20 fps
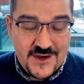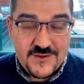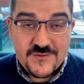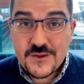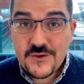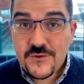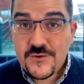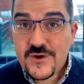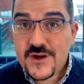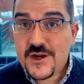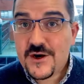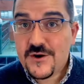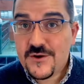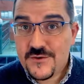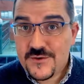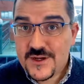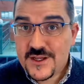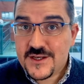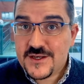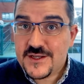Lori
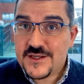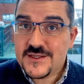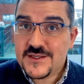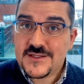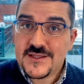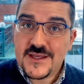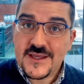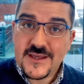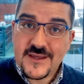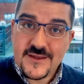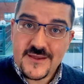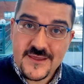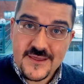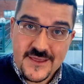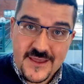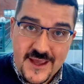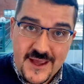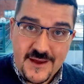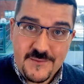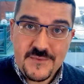Hogan is the
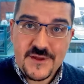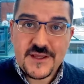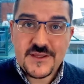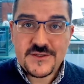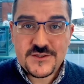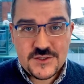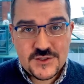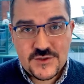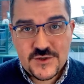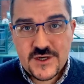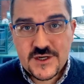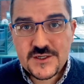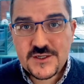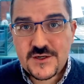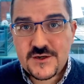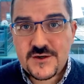lab instructor,